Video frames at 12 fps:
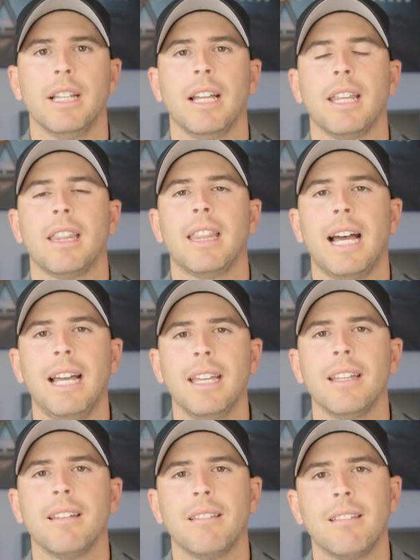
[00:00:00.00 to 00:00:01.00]
Like that,
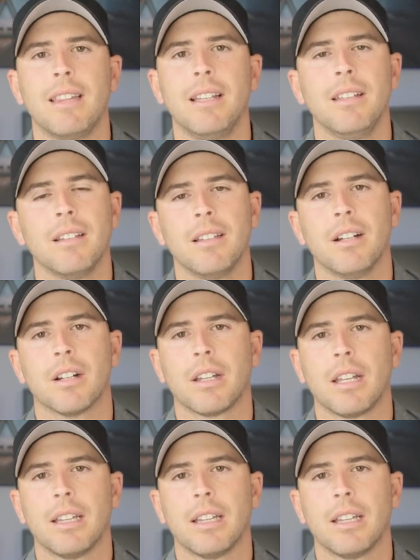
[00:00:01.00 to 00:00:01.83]
they, look,